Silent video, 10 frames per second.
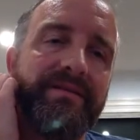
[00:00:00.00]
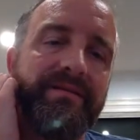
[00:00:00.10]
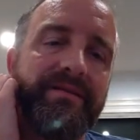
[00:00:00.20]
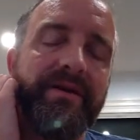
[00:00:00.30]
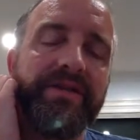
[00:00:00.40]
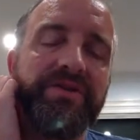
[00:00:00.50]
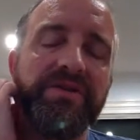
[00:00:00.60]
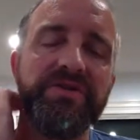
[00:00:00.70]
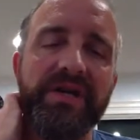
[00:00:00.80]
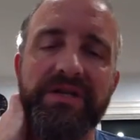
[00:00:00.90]
Okay, so
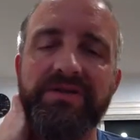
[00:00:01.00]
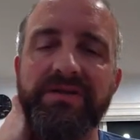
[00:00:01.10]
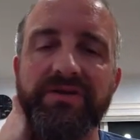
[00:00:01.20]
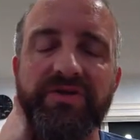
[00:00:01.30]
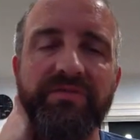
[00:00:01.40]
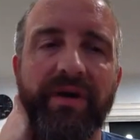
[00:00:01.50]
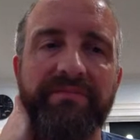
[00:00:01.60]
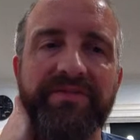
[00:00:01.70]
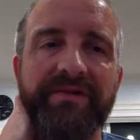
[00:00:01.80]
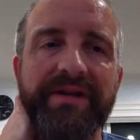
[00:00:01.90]
there's two
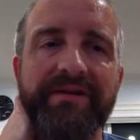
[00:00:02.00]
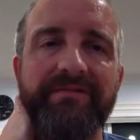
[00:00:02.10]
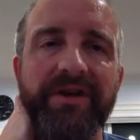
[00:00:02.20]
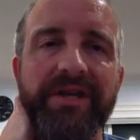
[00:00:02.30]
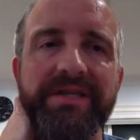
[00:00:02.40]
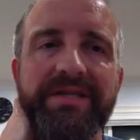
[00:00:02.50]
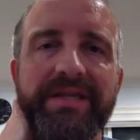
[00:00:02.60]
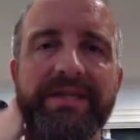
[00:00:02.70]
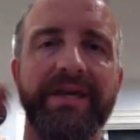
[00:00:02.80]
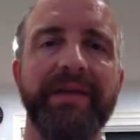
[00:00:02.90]
problems right now. One is
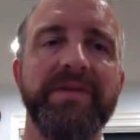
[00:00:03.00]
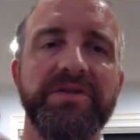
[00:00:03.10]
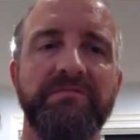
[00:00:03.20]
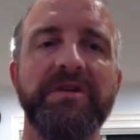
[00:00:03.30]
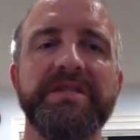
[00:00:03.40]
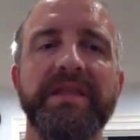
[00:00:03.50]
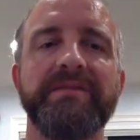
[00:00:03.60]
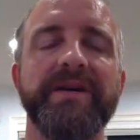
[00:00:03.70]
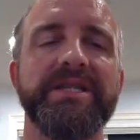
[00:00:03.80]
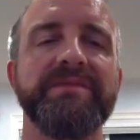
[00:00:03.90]
that the game doesn't reset the
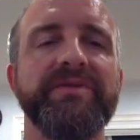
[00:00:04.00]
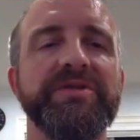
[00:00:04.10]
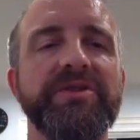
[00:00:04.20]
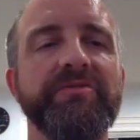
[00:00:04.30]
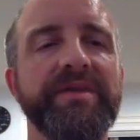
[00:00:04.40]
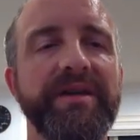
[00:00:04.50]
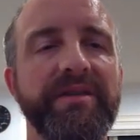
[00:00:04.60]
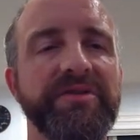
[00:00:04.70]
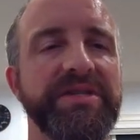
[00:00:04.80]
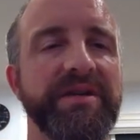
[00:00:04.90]
way it's supposed to, but the
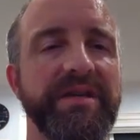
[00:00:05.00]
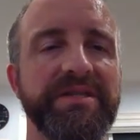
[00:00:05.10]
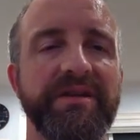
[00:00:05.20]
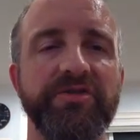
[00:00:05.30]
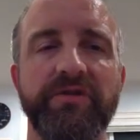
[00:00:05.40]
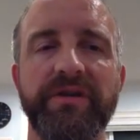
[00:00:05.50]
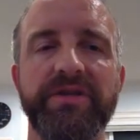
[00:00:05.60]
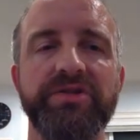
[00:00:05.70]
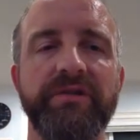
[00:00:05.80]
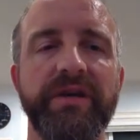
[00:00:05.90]
other is that it's not drawing the
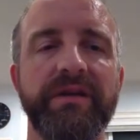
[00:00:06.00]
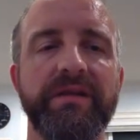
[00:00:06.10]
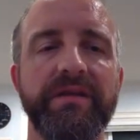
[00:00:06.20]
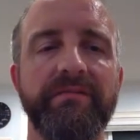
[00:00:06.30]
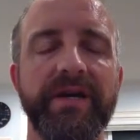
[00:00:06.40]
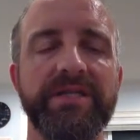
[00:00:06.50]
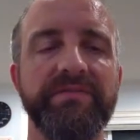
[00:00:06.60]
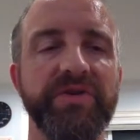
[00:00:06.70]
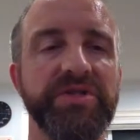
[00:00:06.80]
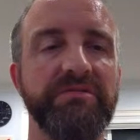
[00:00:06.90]
string the way it's
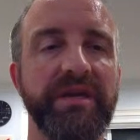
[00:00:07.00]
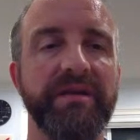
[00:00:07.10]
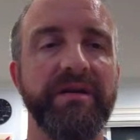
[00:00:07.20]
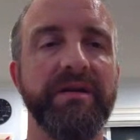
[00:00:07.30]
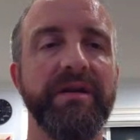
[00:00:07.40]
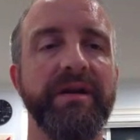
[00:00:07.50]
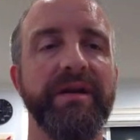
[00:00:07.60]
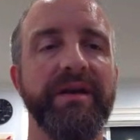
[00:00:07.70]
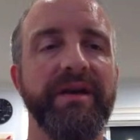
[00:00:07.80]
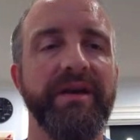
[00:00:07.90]
supposed to either.
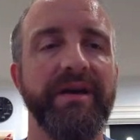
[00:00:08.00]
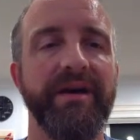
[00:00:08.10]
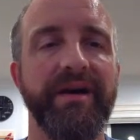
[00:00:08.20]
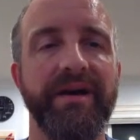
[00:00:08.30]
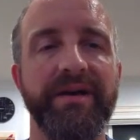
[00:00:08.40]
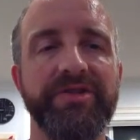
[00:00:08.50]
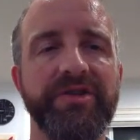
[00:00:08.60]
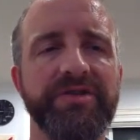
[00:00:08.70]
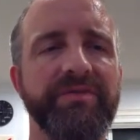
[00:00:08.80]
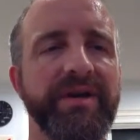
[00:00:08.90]
So I
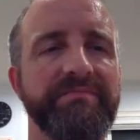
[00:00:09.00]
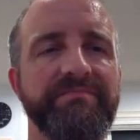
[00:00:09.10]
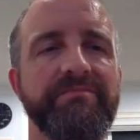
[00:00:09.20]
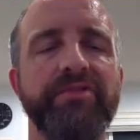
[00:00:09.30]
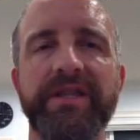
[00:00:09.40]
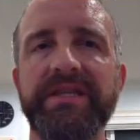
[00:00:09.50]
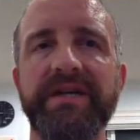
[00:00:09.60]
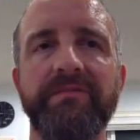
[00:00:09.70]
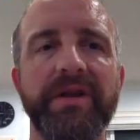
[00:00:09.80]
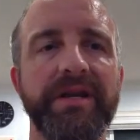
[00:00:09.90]
should probably break these
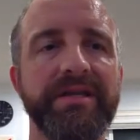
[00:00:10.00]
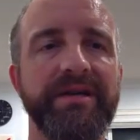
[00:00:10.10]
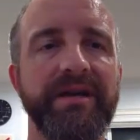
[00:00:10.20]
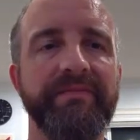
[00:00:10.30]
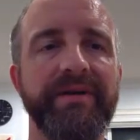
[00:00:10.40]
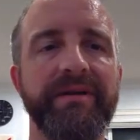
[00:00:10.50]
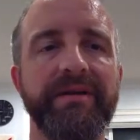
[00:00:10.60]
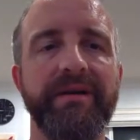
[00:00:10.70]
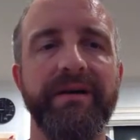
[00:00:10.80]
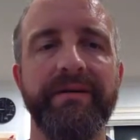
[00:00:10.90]
down one at a time.
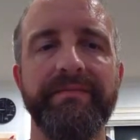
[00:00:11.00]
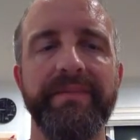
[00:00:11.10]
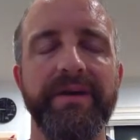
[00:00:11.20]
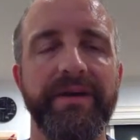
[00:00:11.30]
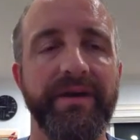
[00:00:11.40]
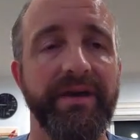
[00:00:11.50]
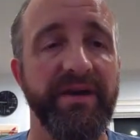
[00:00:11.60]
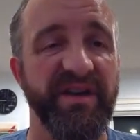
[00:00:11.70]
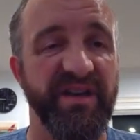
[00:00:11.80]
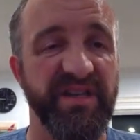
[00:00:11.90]

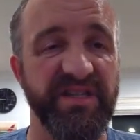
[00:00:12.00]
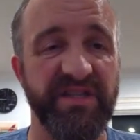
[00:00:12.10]
So